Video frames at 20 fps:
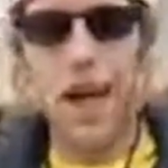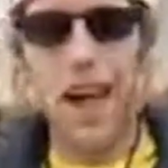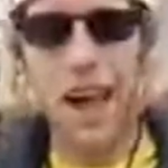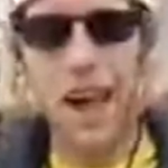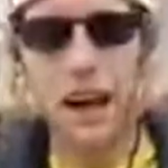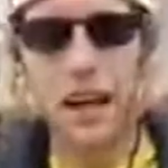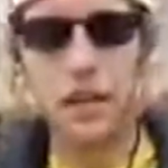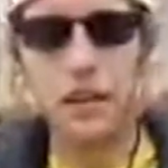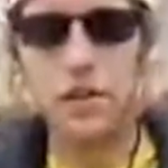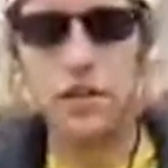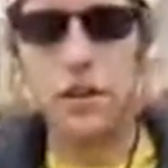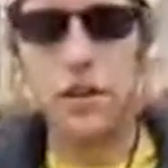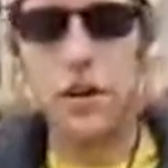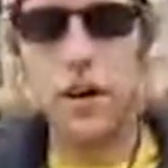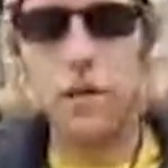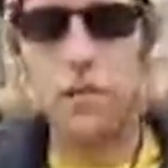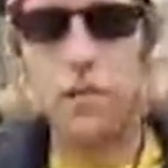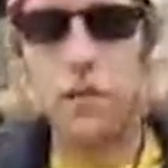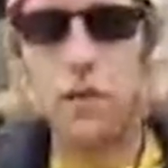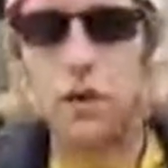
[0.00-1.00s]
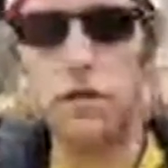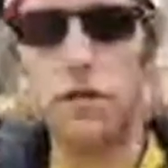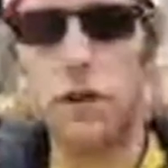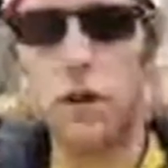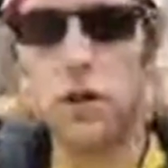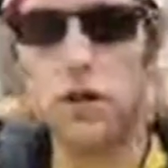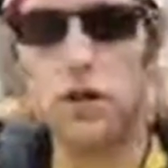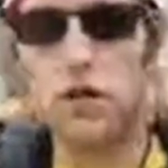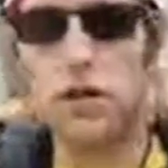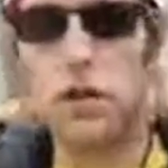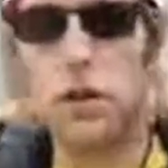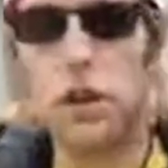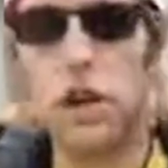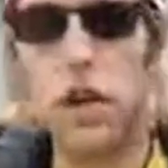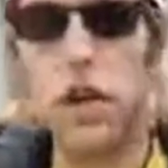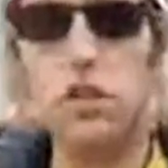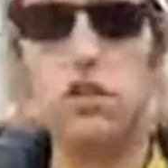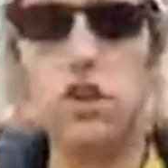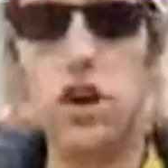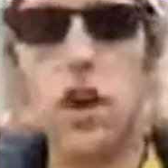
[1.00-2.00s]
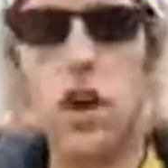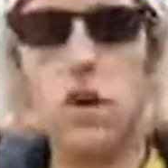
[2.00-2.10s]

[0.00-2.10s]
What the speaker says: and of the number of votes for each,